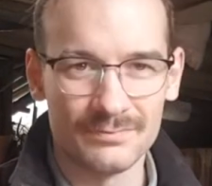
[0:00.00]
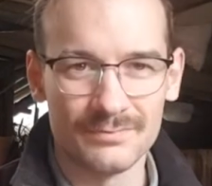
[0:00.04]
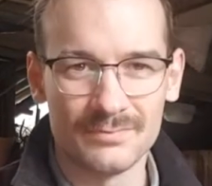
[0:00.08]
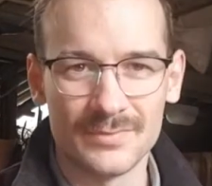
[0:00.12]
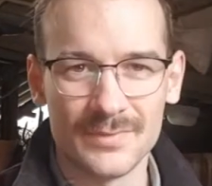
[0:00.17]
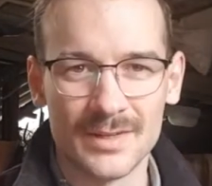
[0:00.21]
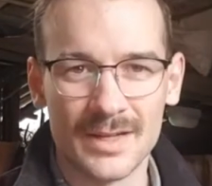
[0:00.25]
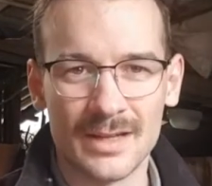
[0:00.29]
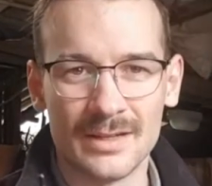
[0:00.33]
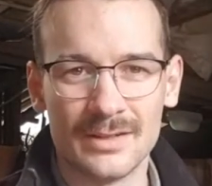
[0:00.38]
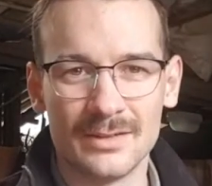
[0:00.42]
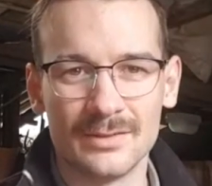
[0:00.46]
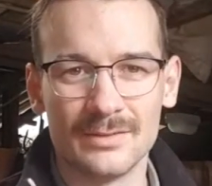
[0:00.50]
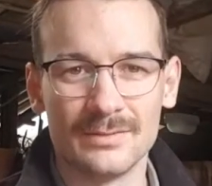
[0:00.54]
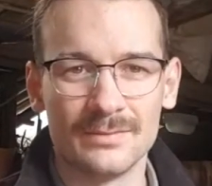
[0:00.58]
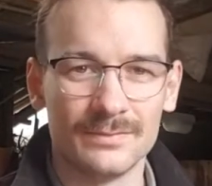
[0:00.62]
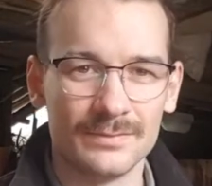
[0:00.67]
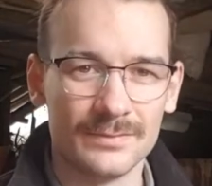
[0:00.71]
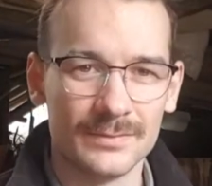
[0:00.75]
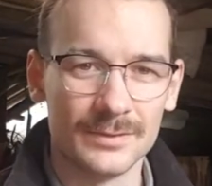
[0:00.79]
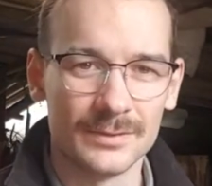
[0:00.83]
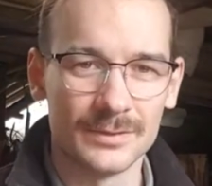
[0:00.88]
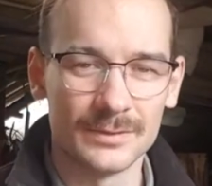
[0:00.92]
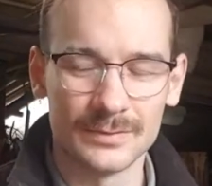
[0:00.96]
yeah,
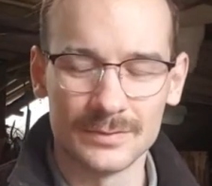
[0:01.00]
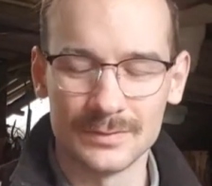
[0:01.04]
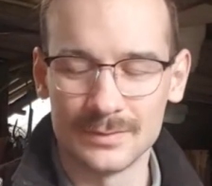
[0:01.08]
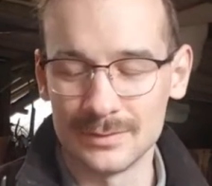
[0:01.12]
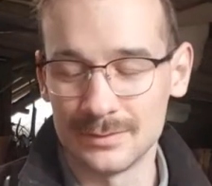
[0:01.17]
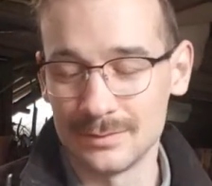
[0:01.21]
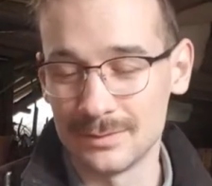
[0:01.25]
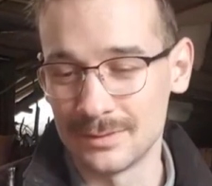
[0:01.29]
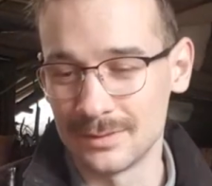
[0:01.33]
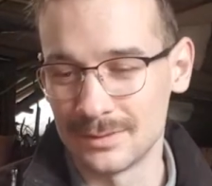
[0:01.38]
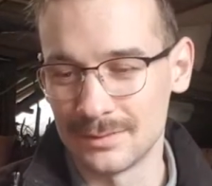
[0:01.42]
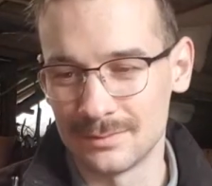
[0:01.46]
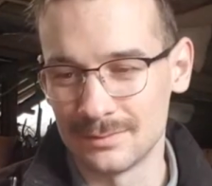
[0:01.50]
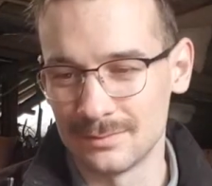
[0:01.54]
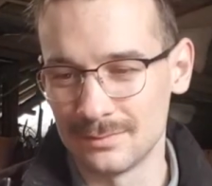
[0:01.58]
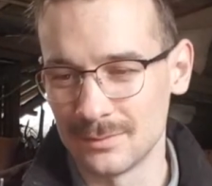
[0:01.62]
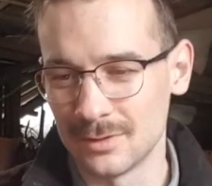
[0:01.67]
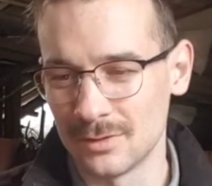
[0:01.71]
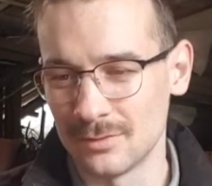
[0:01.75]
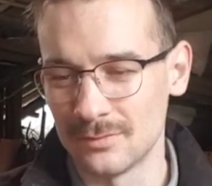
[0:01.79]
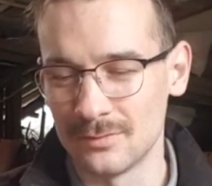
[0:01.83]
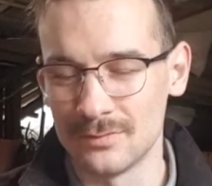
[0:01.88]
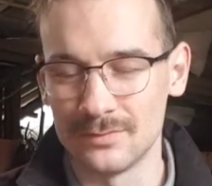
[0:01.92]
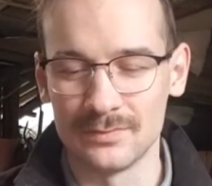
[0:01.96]
it was
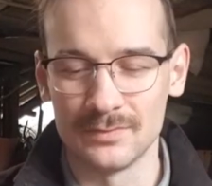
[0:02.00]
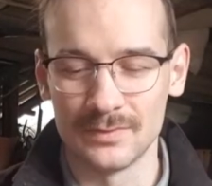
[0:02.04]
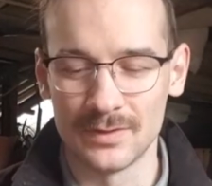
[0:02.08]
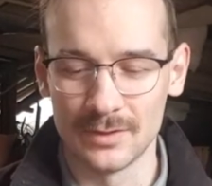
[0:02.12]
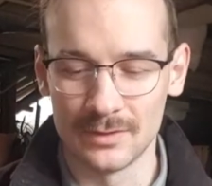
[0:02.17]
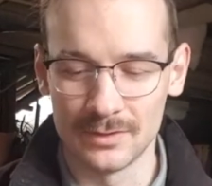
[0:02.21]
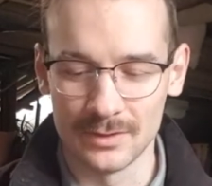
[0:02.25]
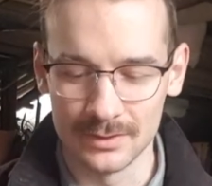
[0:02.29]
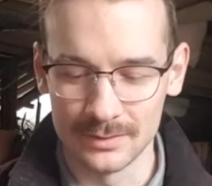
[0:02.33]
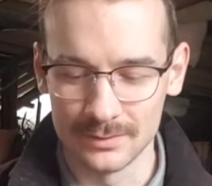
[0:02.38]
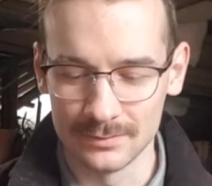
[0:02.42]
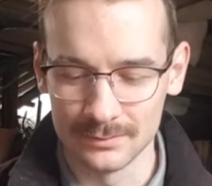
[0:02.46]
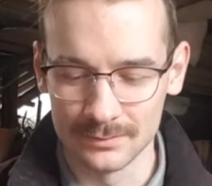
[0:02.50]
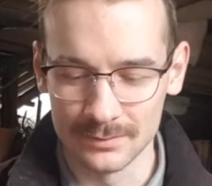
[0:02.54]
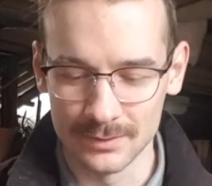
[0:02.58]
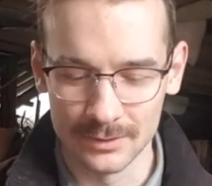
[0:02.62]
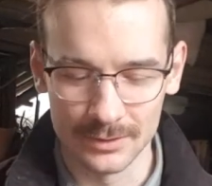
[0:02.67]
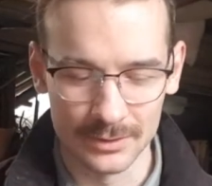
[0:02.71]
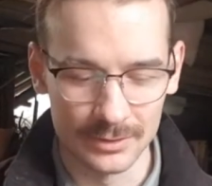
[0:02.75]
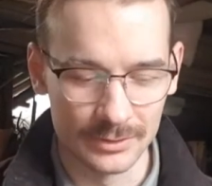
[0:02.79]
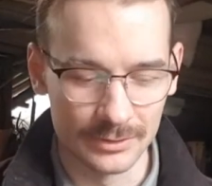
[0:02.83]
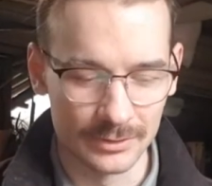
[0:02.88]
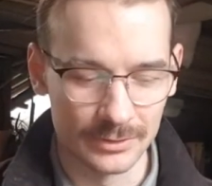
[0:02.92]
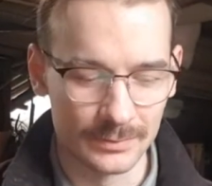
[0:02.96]
not very
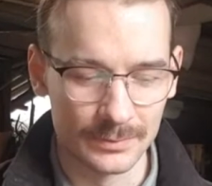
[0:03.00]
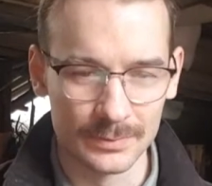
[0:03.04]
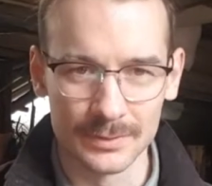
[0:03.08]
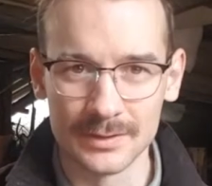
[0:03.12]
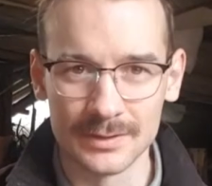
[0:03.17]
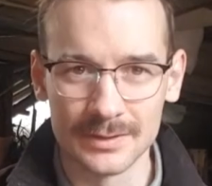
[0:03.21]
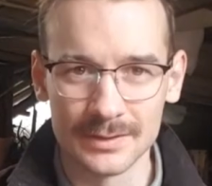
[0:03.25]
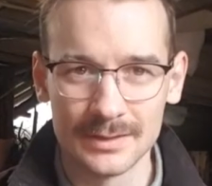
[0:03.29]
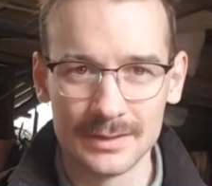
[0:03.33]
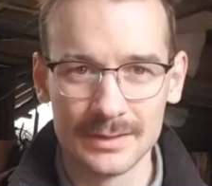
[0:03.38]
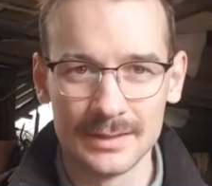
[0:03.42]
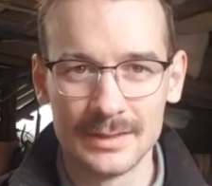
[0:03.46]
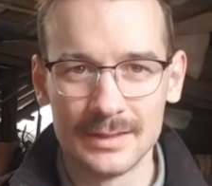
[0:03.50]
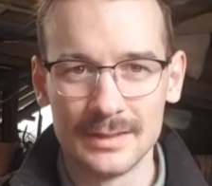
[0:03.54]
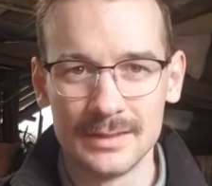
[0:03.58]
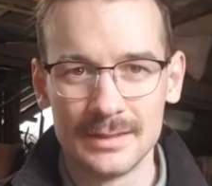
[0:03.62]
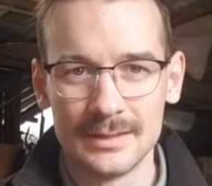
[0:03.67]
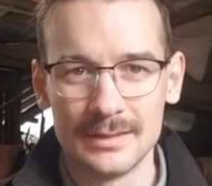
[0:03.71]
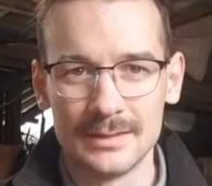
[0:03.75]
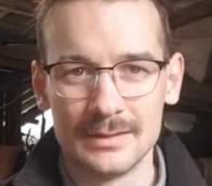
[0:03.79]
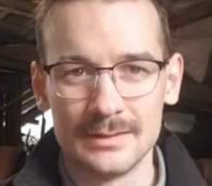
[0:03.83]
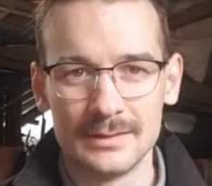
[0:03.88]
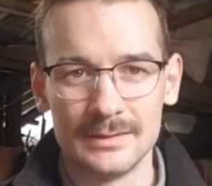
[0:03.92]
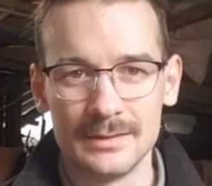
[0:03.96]
good, but
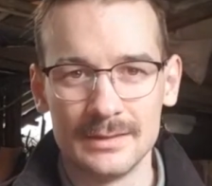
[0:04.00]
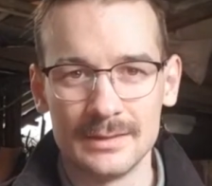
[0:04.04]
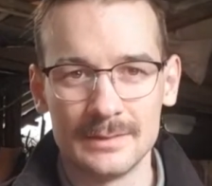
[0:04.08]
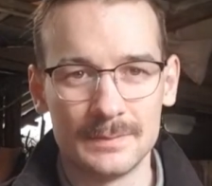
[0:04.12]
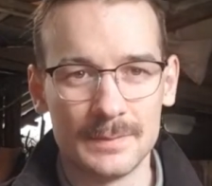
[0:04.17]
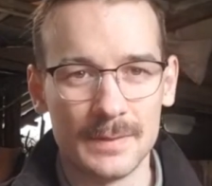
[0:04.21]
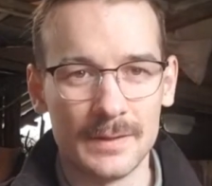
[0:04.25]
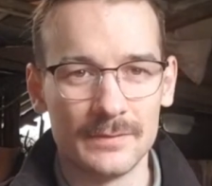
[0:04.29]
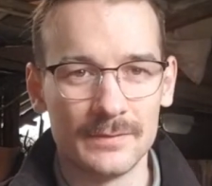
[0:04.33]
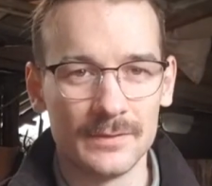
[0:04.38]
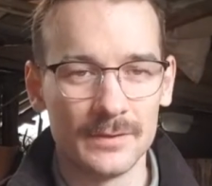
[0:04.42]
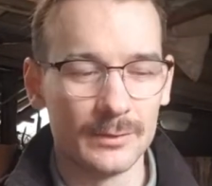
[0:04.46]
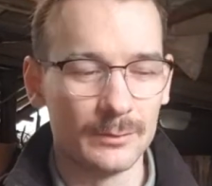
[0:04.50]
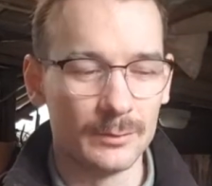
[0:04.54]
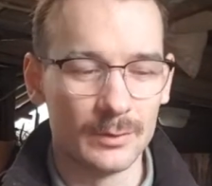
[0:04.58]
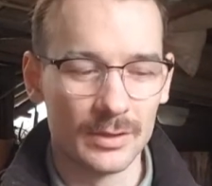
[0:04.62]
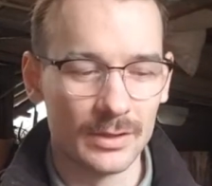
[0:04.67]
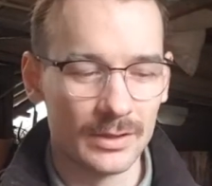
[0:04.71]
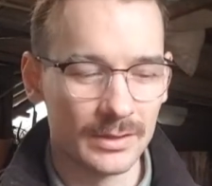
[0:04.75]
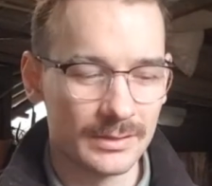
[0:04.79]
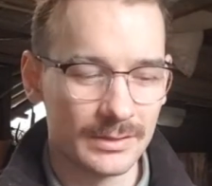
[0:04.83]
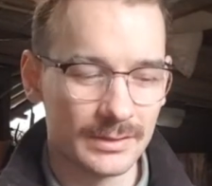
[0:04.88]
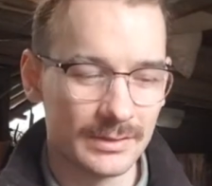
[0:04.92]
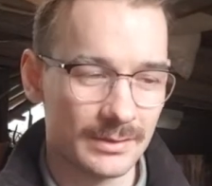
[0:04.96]
this beveler
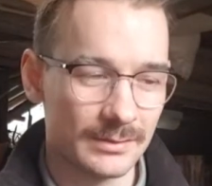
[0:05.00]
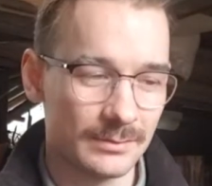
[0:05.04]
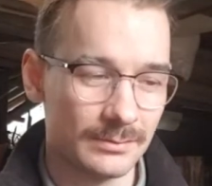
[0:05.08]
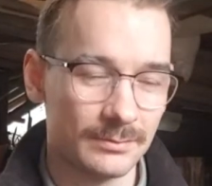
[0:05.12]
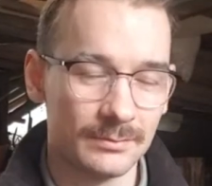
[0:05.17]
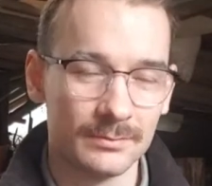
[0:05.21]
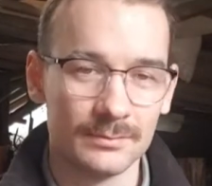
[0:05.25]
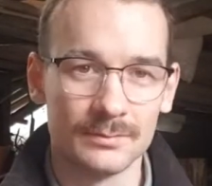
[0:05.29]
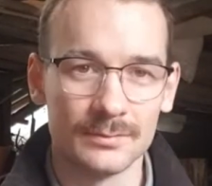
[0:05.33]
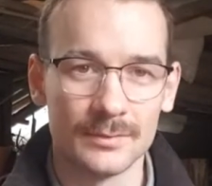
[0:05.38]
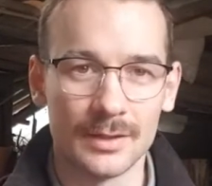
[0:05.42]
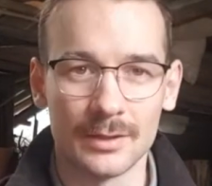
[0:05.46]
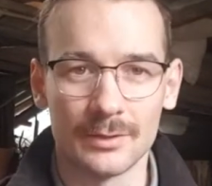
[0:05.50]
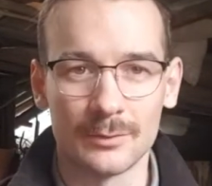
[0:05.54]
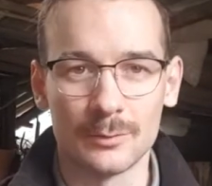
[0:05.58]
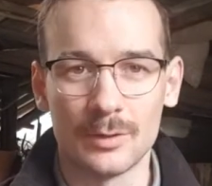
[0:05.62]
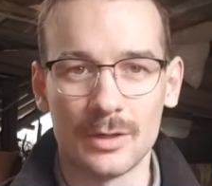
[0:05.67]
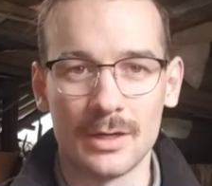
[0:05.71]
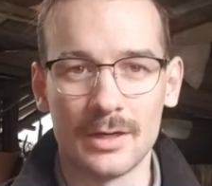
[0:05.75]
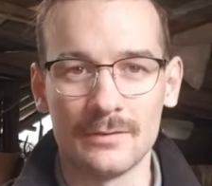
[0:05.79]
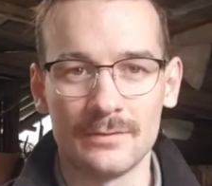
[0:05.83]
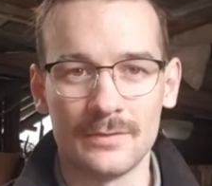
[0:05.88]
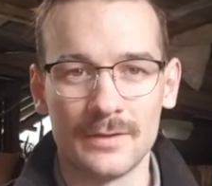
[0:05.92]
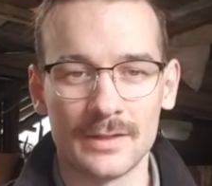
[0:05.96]
works like
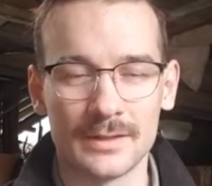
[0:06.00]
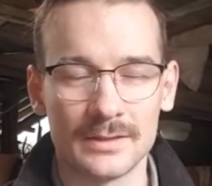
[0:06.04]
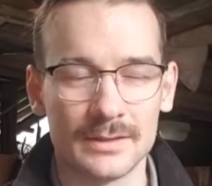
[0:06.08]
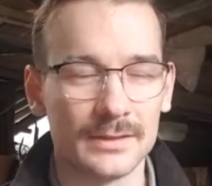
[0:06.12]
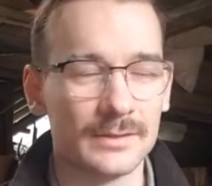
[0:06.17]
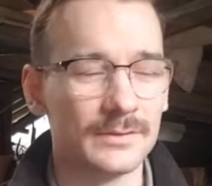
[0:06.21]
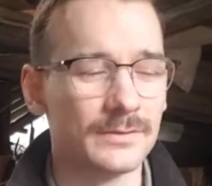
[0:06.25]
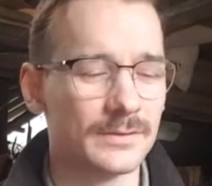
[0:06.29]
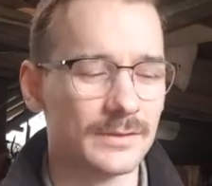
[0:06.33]
quite effective.